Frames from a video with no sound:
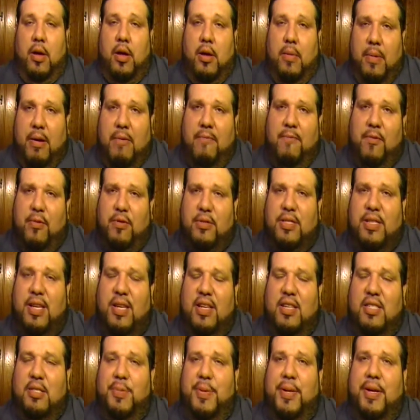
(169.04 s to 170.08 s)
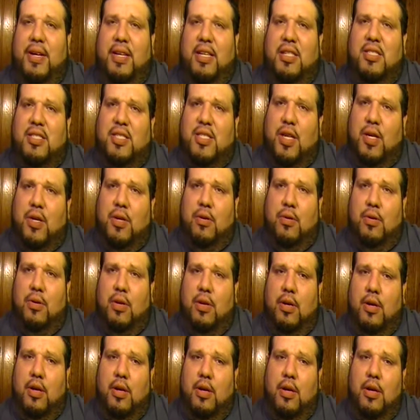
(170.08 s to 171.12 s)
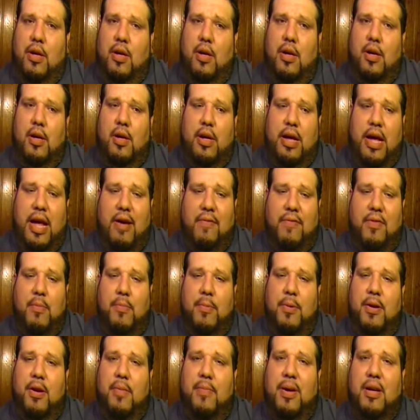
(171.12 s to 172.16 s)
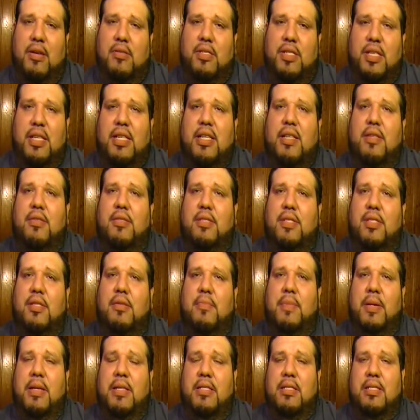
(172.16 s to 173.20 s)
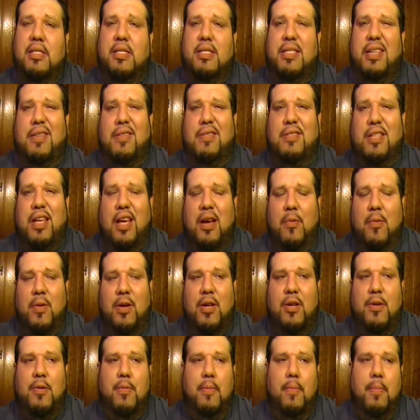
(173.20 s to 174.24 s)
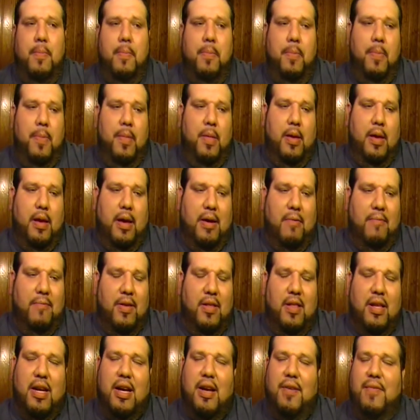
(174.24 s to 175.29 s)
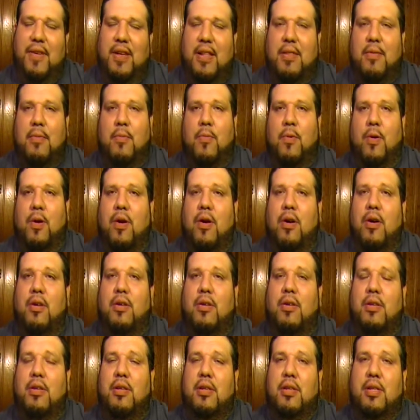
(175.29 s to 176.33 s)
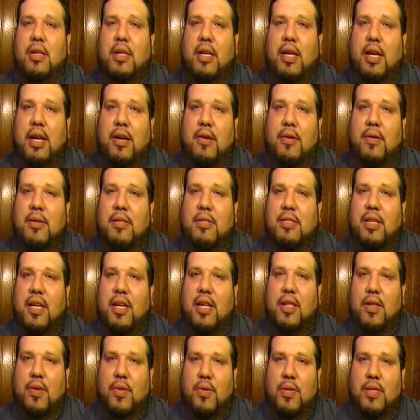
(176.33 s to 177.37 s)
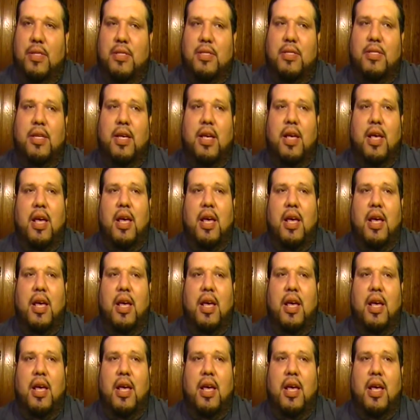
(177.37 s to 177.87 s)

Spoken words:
My Fullsail experience. So, after putting about 10 years in the business, I was like, well, I feel like I've hit the wall here in St. Louis.